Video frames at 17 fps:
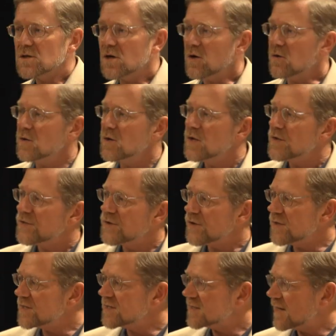So
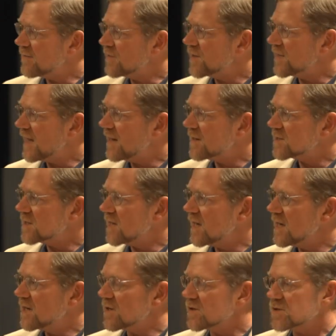37,000
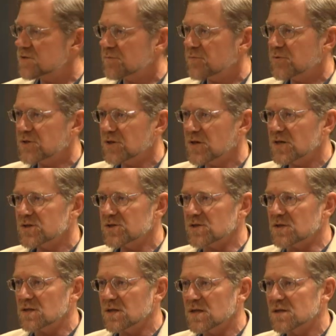acres of
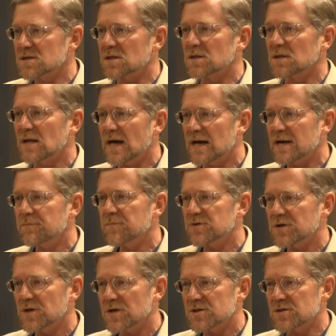production is a lot of
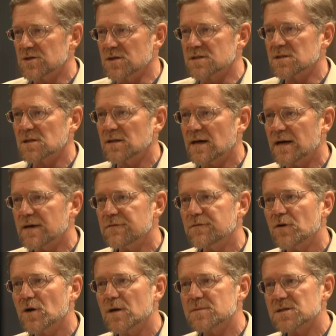production. It's a lot of
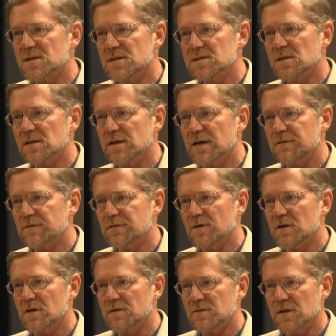farms and it's a lot of,
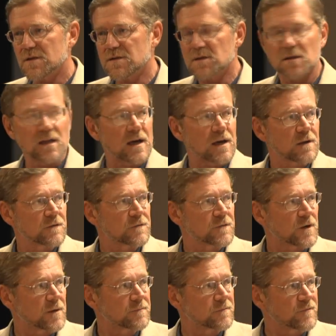uh, it's a lot of
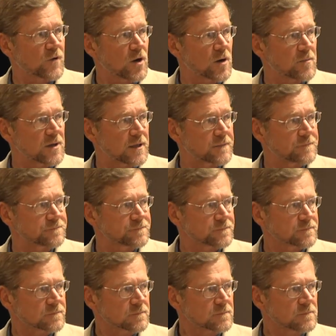um, farming.
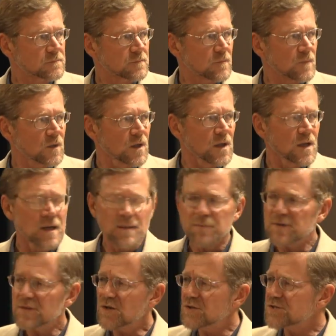
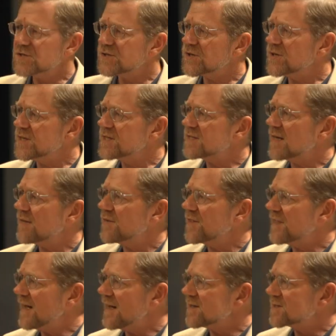But those
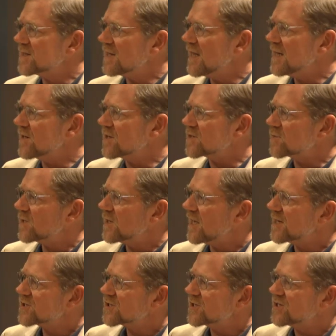37,000 acres would
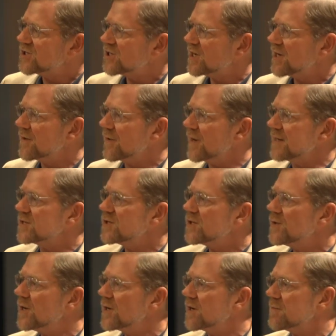actually generate
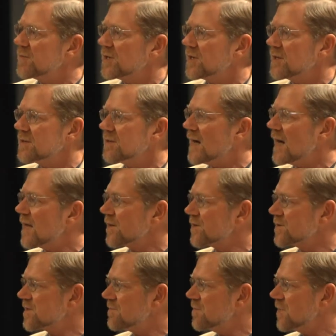$200 million
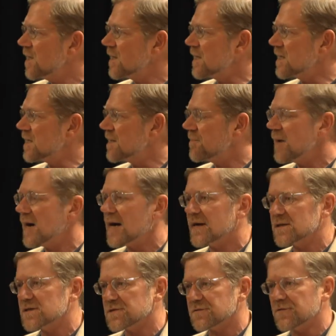of money in the
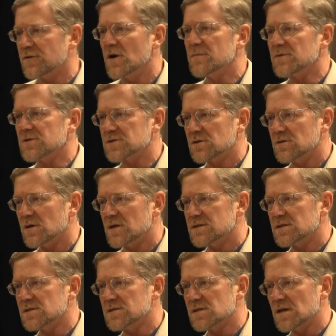pockets of farmers
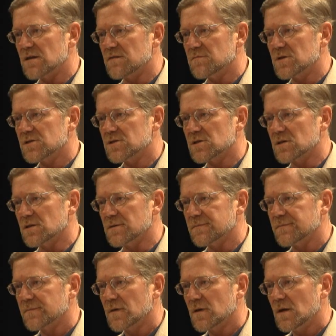across the state of Michigan.
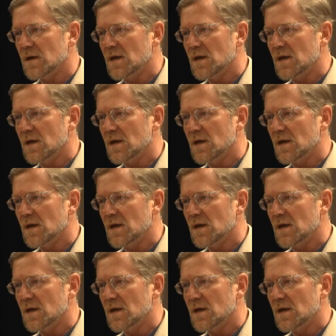